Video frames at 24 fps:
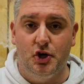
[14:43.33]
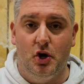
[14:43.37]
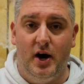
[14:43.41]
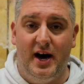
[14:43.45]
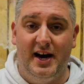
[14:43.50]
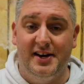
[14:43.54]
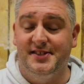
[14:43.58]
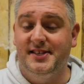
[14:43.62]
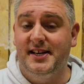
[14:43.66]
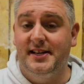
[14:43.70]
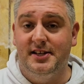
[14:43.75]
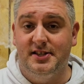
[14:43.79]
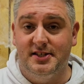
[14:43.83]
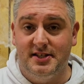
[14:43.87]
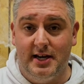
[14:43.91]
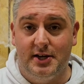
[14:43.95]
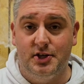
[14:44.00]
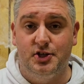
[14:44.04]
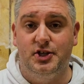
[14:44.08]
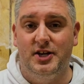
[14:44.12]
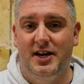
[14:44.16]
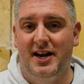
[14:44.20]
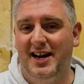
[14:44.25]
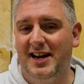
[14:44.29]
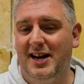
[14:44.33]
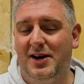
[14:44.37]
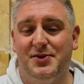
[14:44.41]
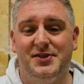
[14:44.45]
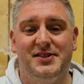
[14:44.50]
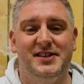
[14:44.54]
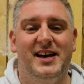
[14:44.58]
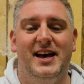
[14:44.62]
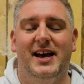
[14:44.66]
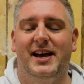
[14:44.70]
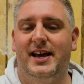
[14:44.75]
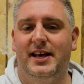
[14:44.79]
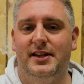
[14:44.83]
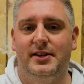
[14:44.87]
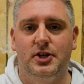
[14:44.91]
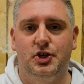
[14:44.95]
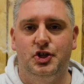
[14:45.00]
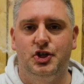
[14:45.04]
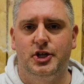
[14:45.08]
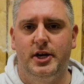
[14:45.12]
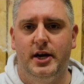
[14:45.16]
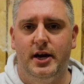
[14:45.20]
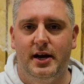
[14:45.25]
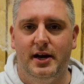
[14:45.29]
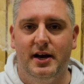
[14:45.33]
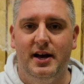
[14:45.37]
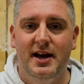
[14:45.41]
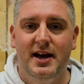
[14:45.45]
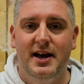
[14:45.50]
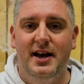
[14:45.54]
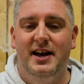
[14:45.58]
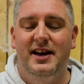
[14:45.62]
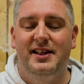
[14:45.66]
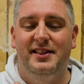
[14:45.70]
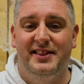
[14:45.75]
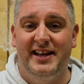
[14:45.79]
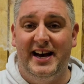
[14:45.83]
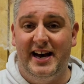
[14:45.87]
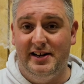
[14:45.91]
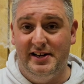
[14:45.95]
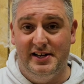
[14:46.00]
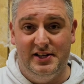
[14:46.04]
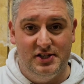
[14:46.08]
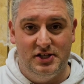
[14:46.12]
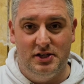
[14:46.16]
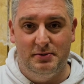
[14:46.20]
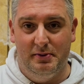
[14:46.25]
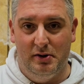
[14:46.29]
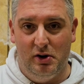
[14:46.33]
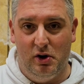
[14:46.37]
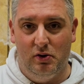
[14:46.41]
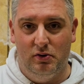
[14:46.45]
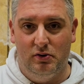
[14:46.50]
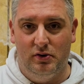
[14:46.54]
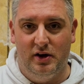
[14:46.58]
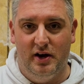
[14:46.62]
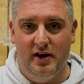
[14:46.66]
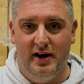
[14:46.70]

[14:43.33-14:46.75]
I said this last year, and I'll say it again this year, that needs to be longer.